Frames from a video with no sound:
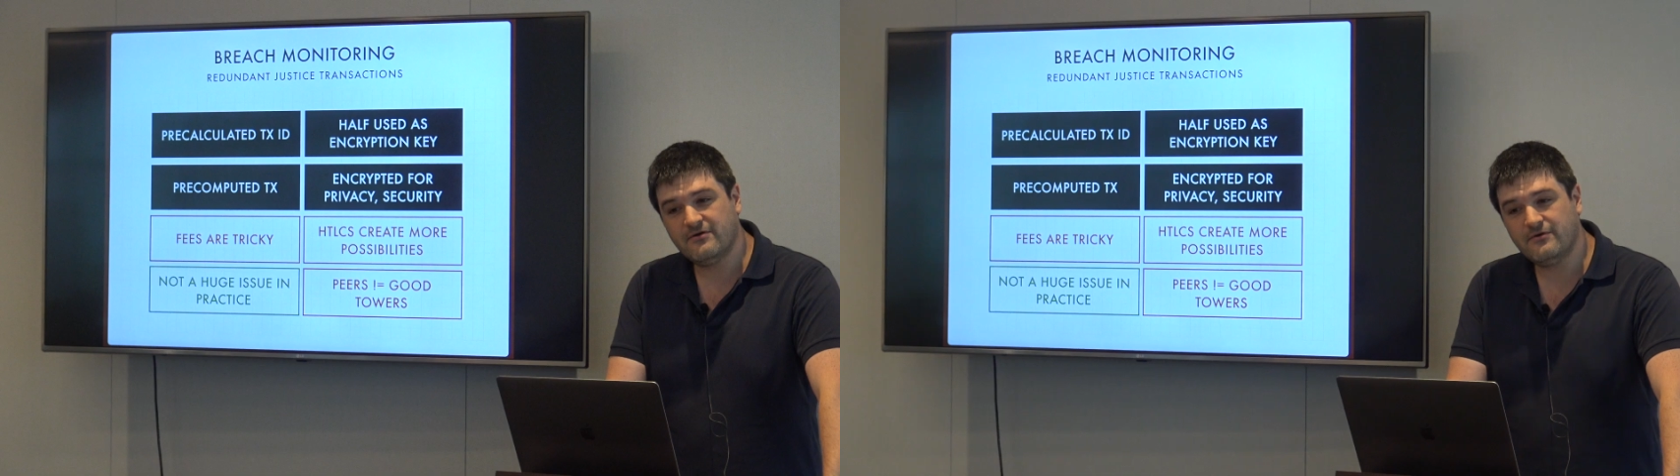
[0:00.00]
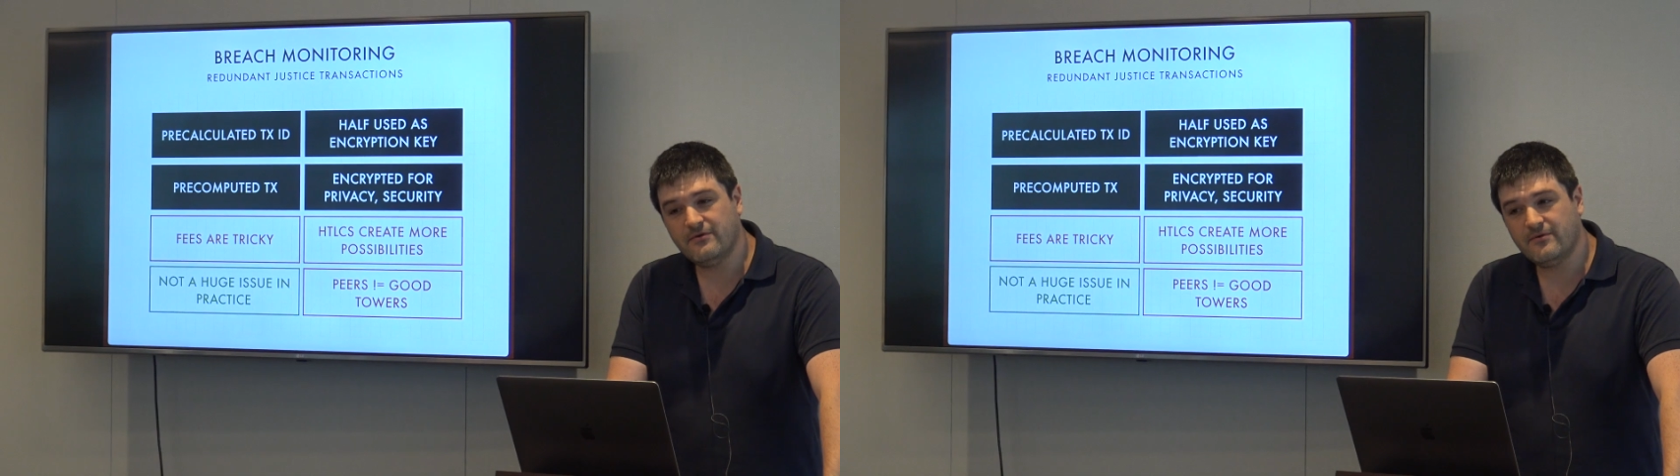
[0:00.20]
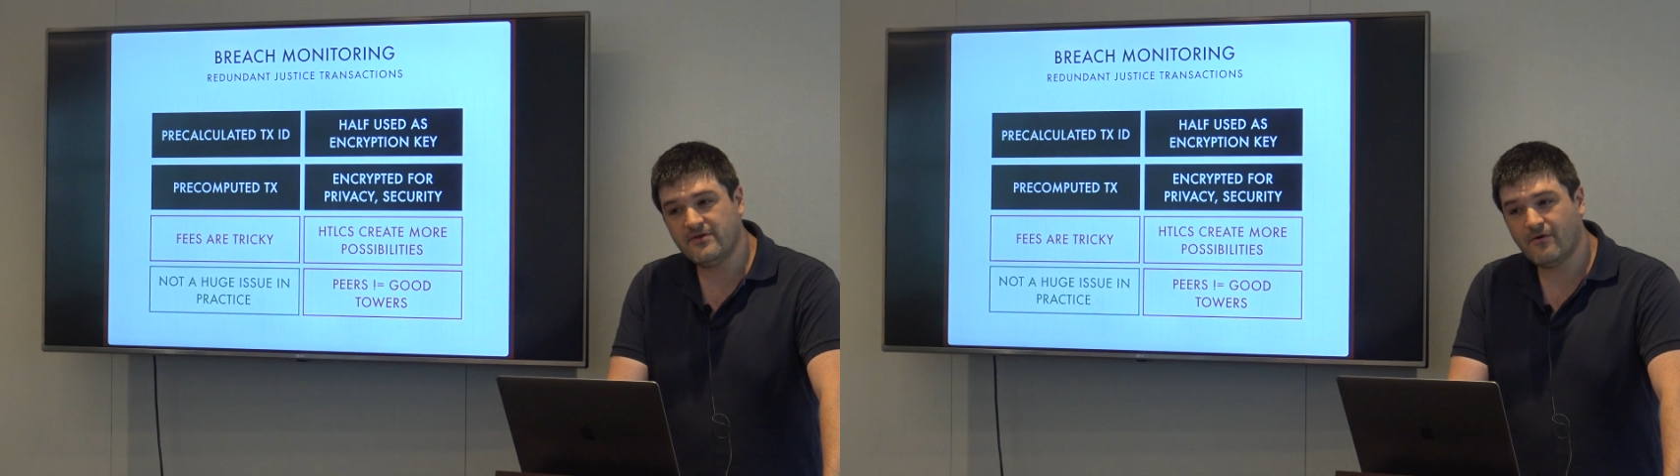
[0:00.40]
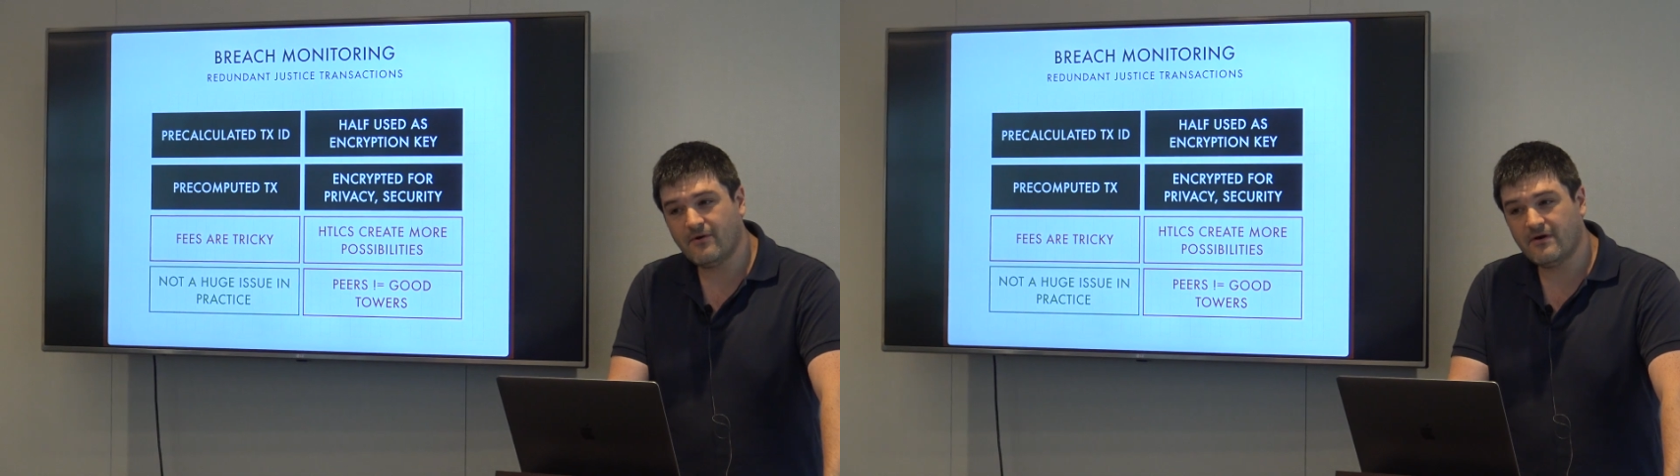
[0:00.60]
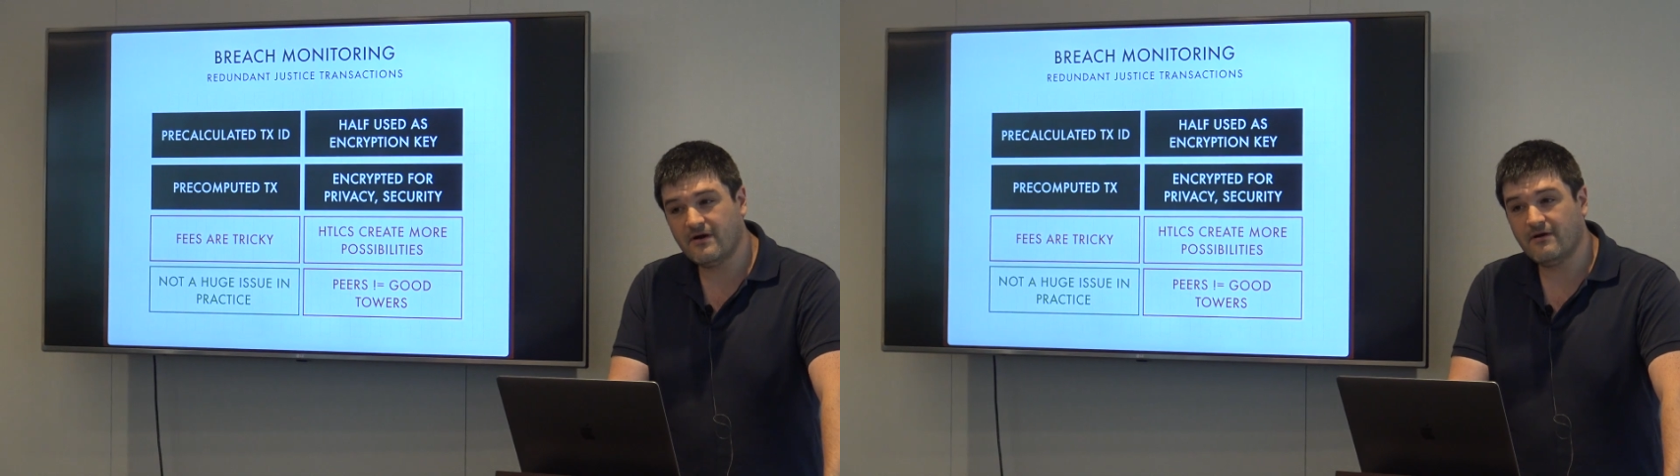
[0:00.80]
who
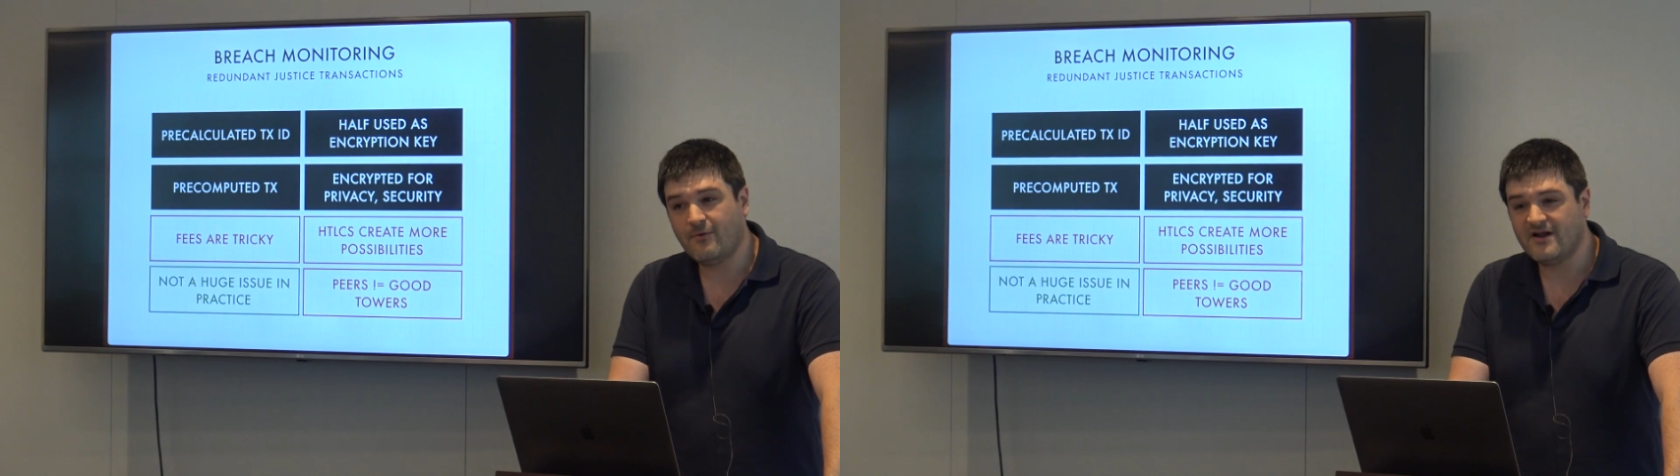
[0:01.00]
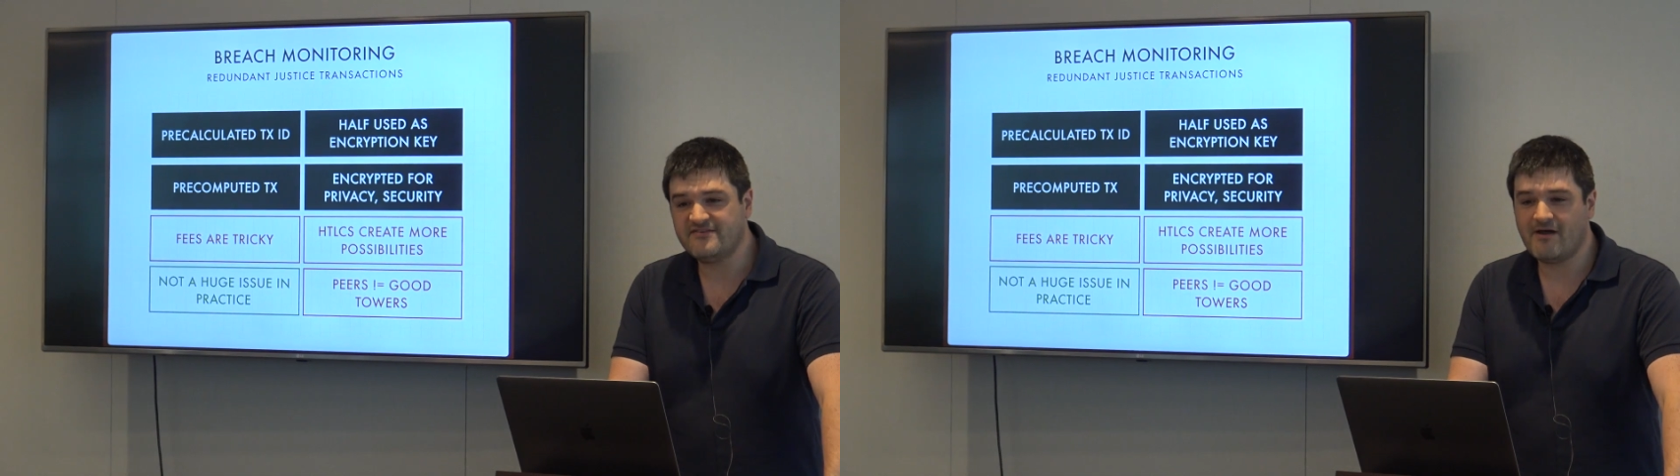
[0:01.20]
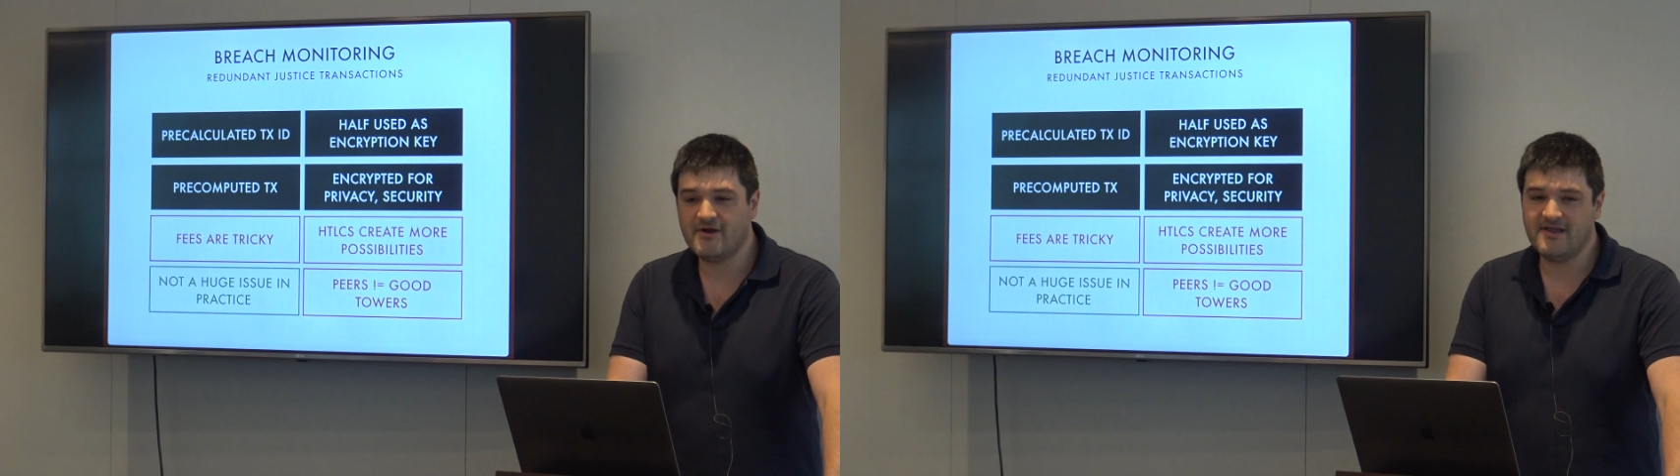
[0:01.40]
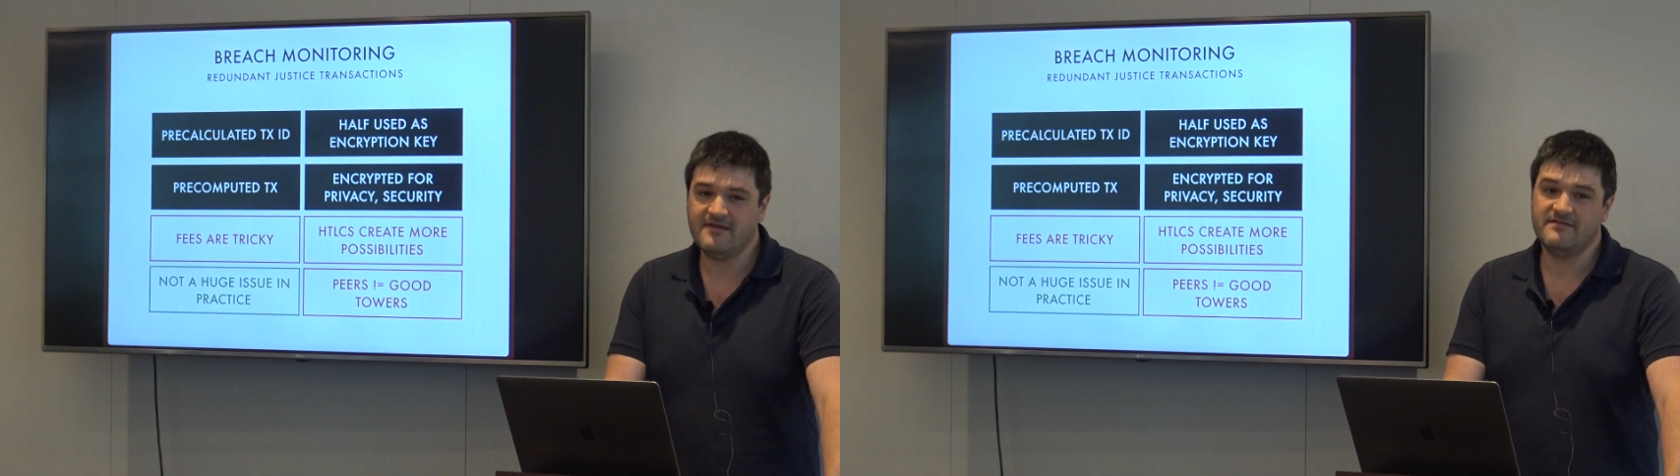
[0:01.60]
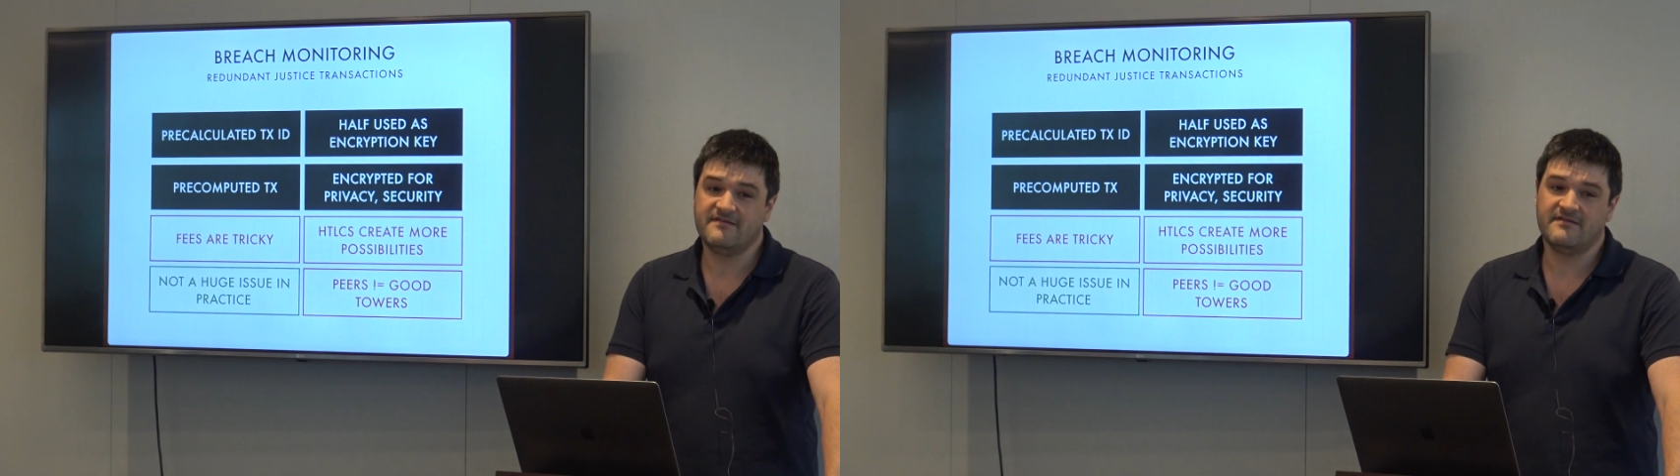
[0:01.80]
your watchtower
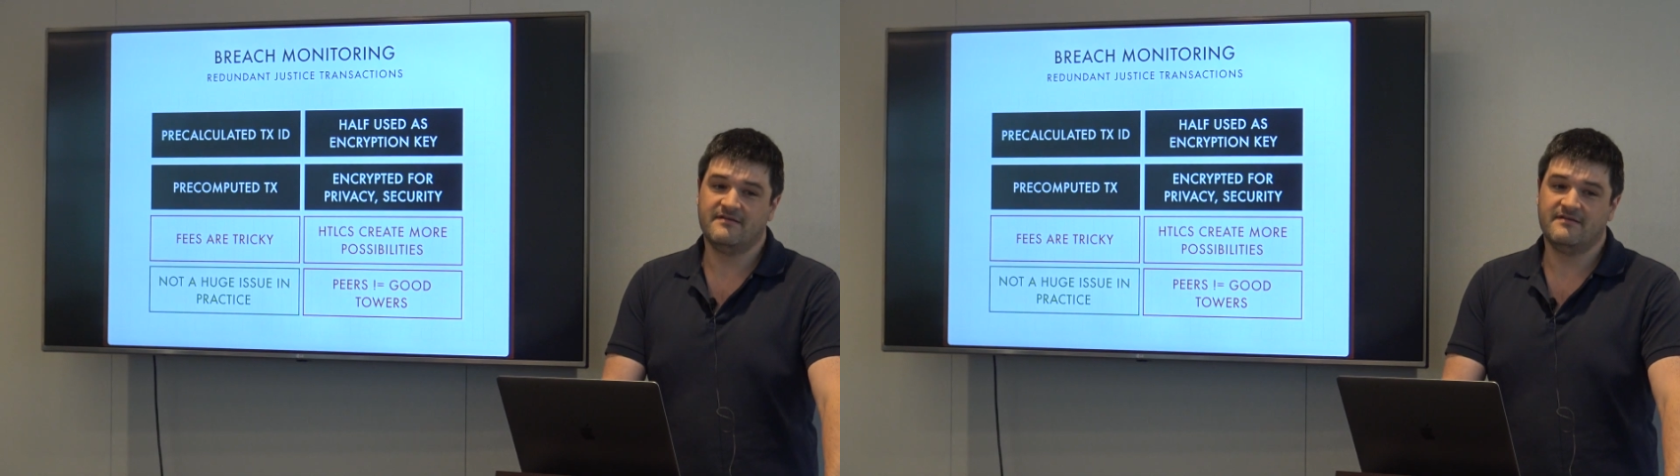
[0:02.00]
is.